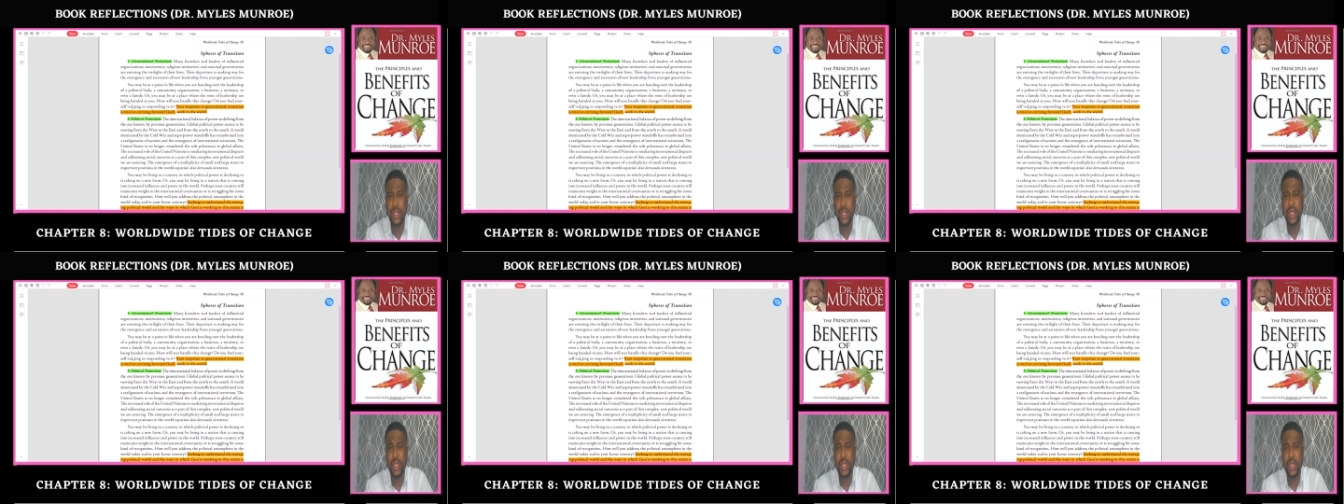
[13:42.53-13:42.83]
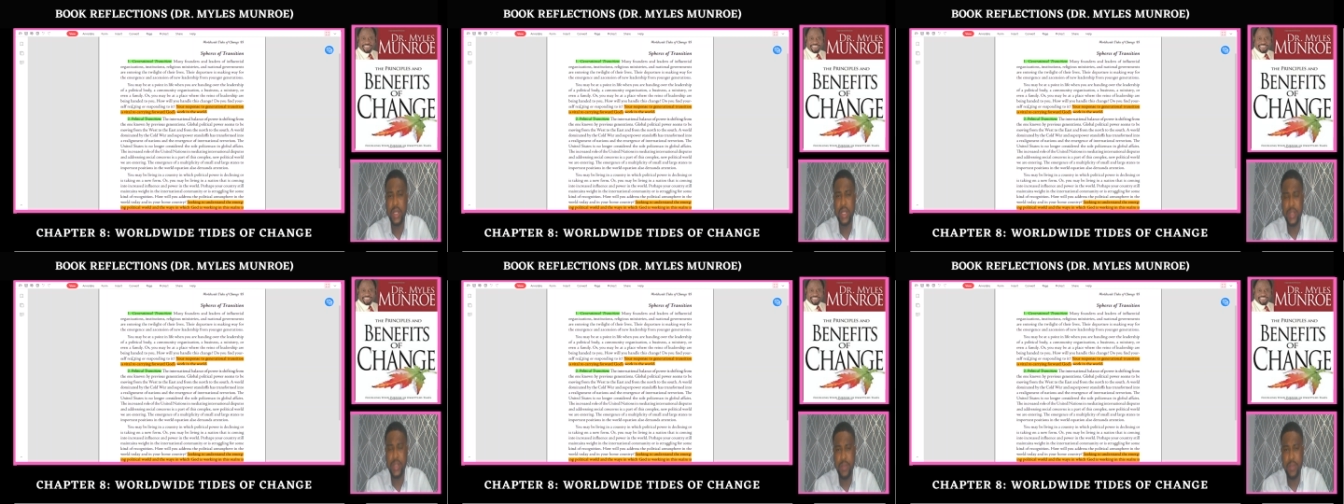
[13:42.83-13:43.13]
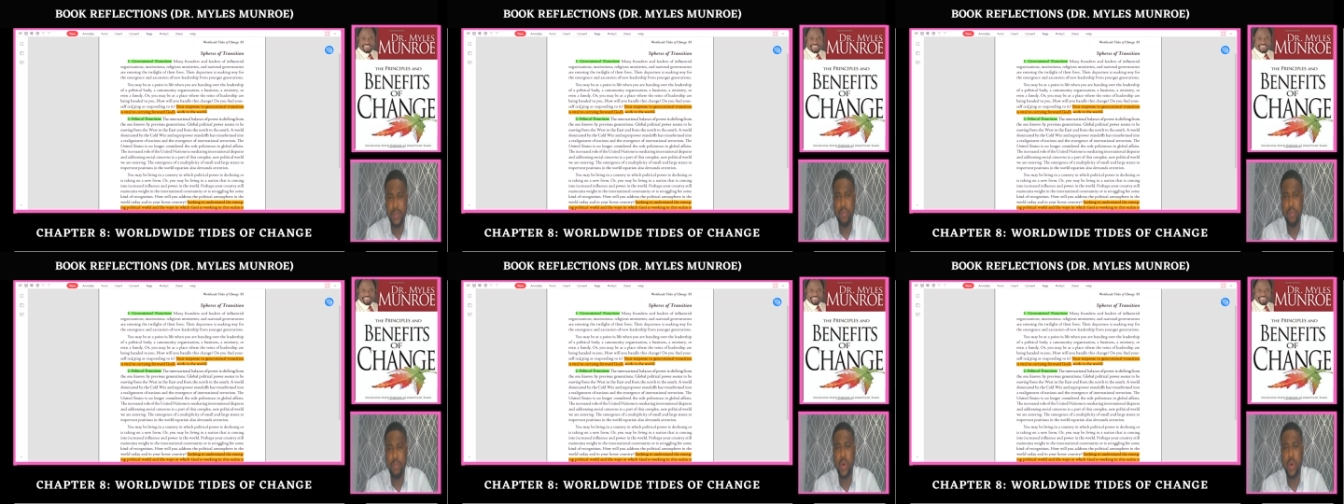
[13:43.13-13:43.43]
it is
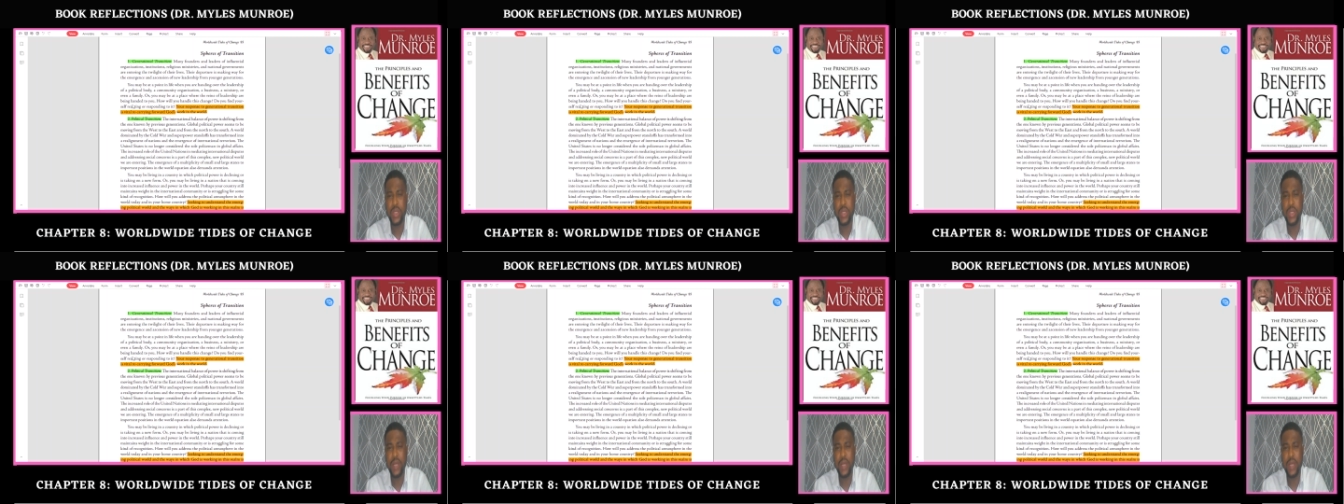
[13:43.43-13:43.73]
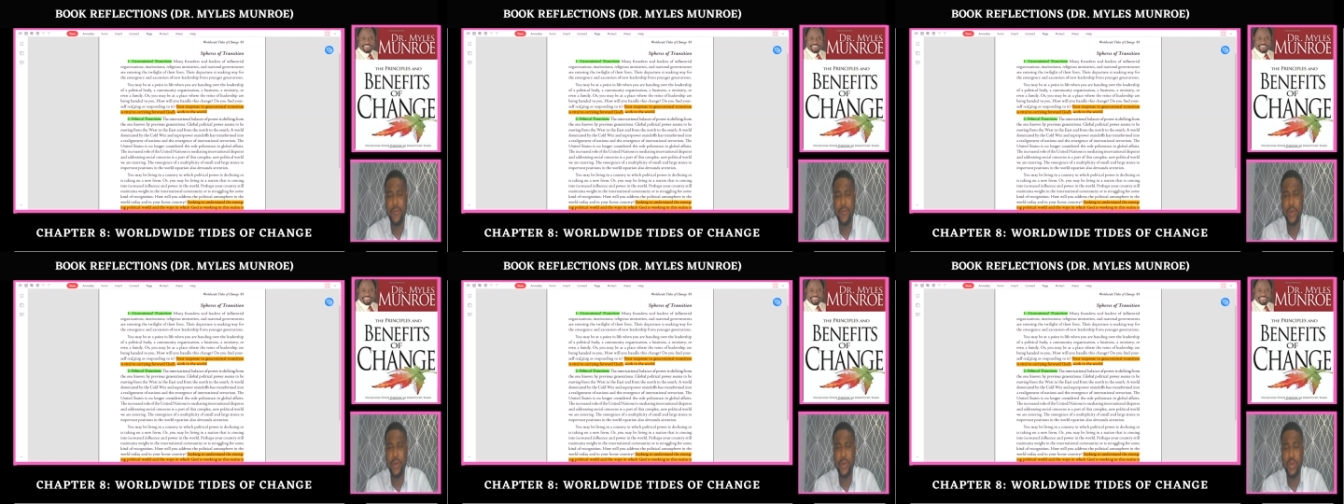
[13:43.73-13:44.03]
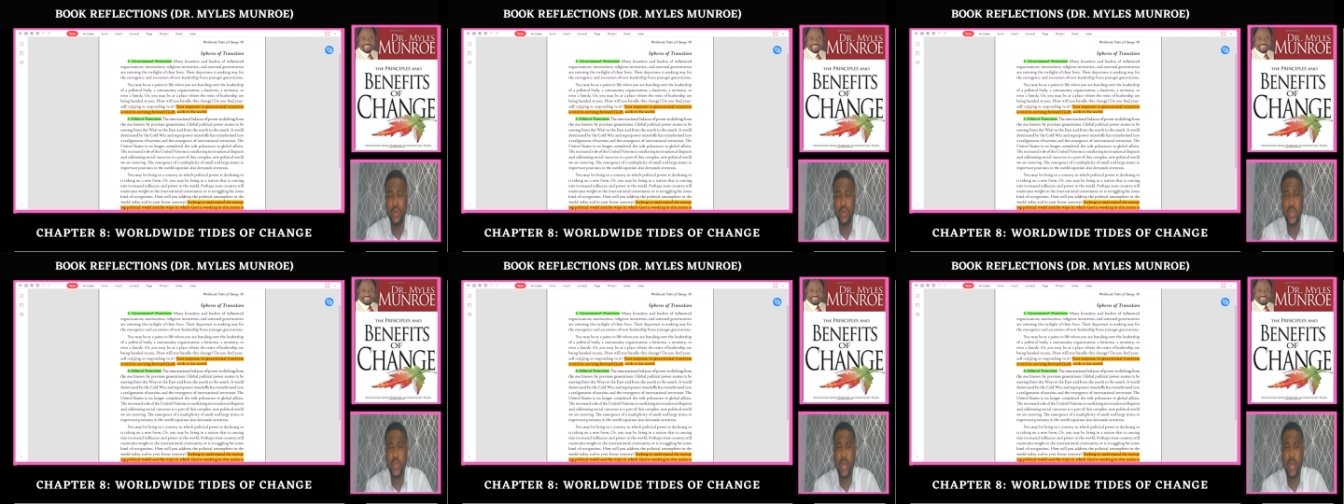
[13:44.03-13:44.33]
important for
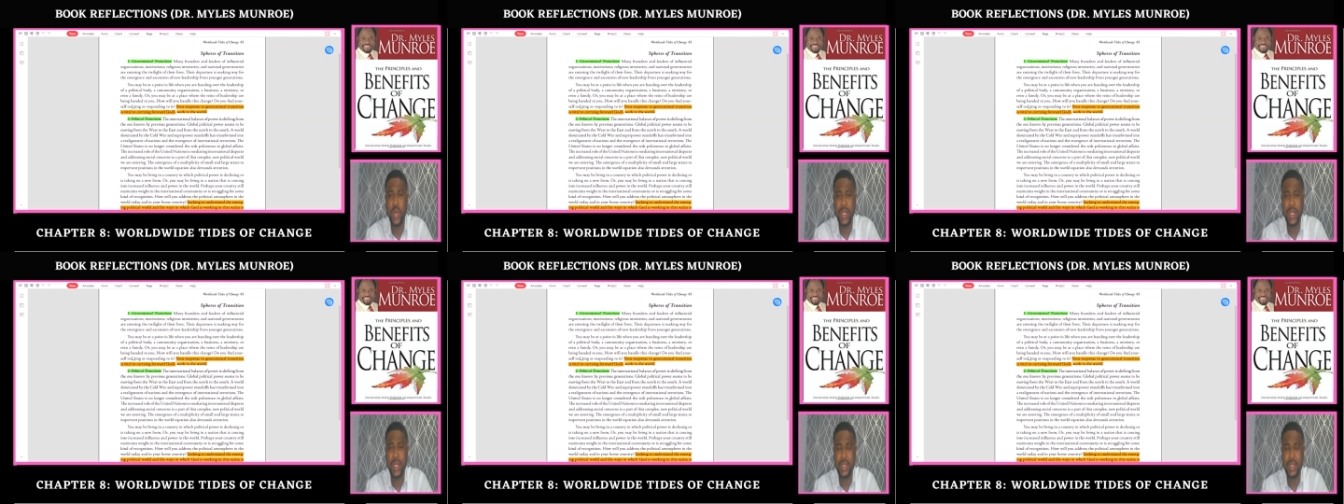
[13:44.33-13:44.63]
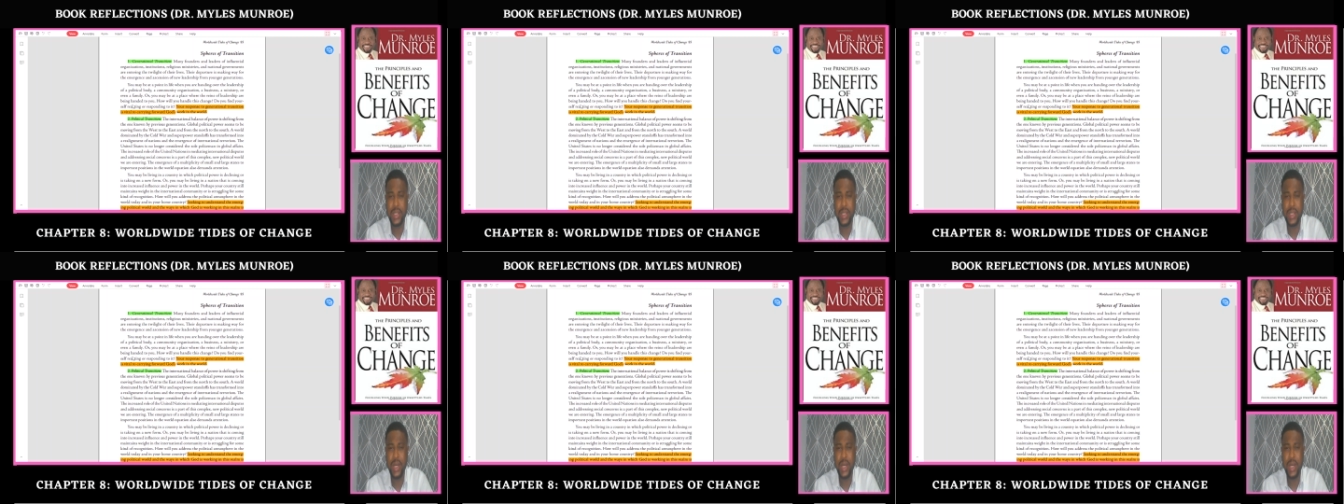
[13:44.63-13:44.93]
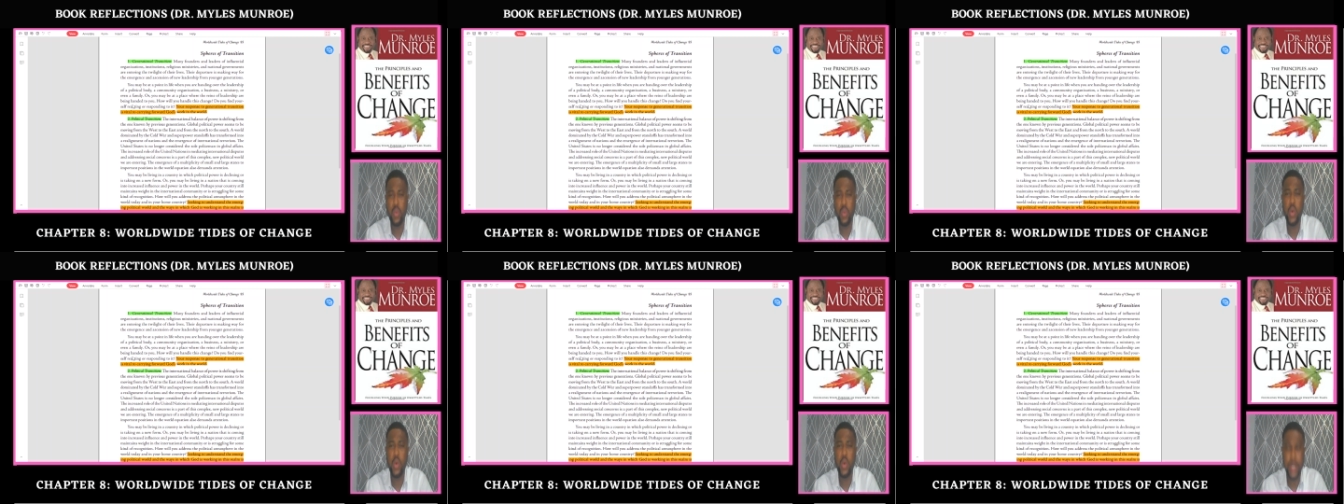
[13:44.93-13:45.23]
you to
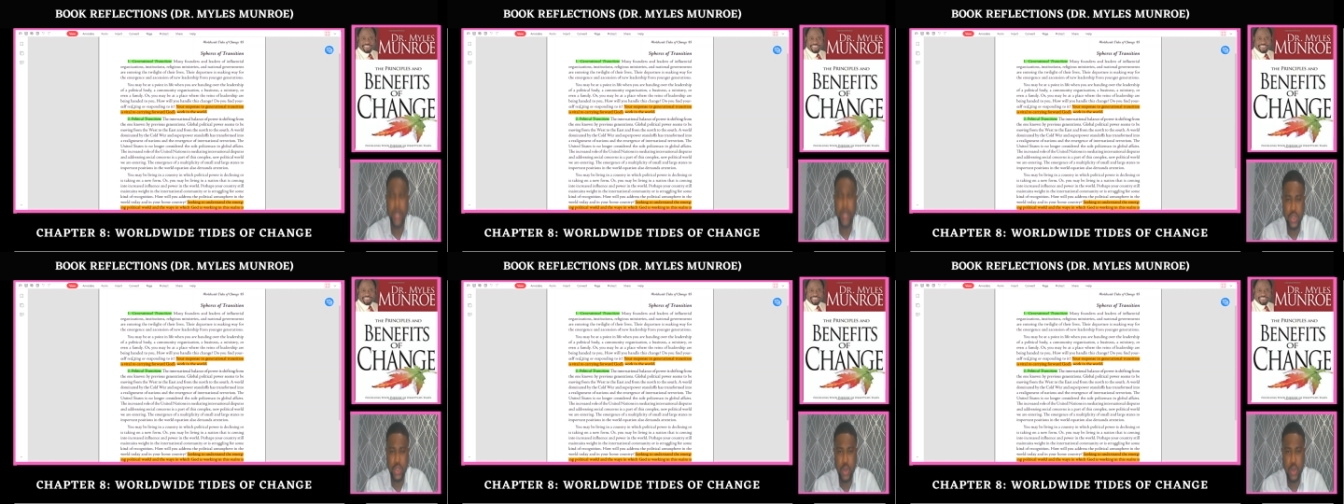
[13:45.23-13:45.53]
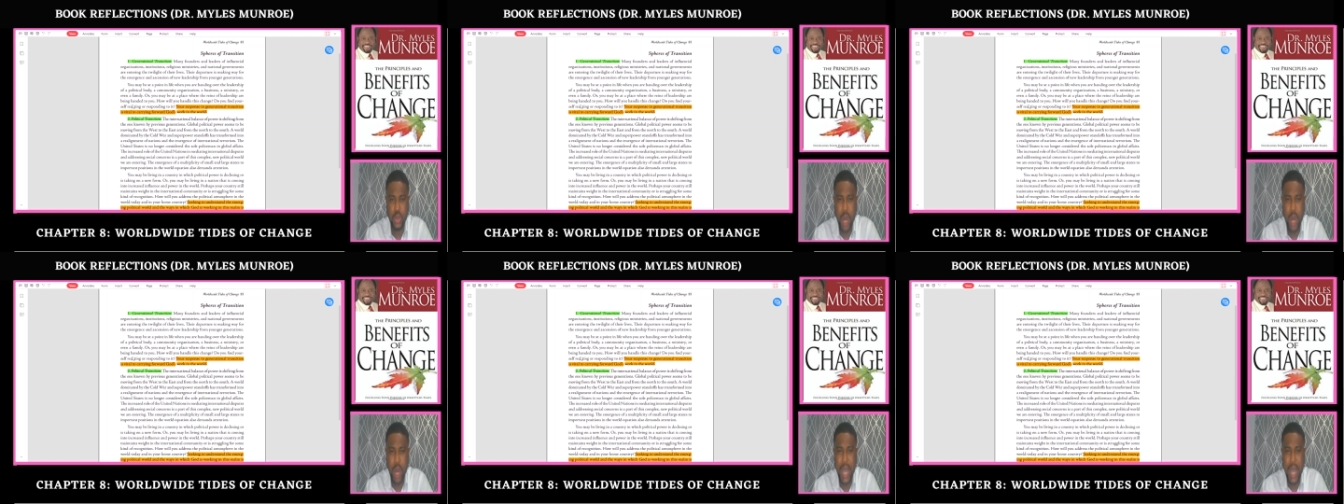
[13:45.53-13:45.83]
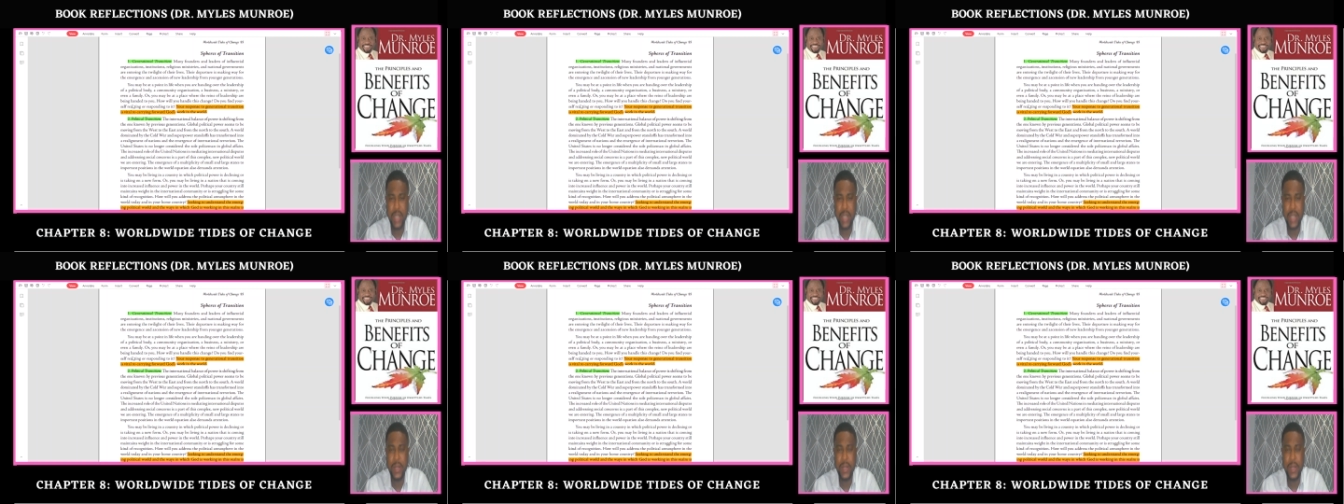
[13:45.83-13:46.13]
understand what is required